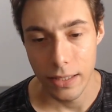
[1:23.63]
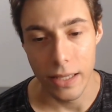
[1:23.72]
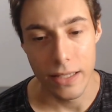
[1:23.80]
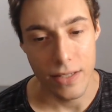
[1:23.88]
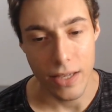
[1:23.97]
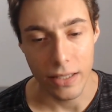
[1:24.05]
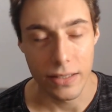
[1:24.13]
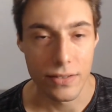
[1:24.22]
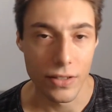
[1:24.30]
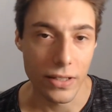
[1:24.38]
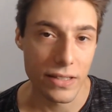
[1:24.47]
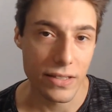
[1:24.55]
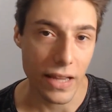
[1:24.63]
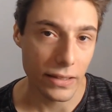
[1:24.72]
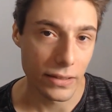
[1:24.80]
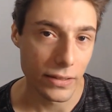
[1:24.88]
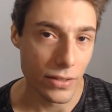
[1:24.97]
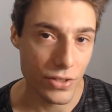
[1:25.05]
exactly, it's not
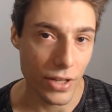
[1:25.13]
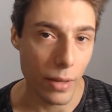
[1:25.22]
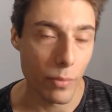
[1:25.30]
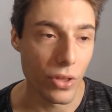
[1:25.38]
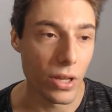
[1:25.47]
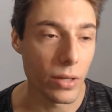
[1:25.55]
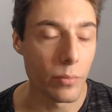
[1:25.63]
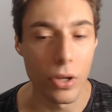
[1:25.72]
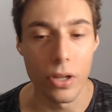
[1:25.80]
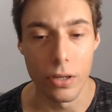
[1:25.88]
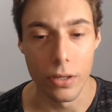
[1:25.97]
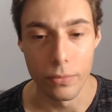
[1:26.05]
exactly the same thing, but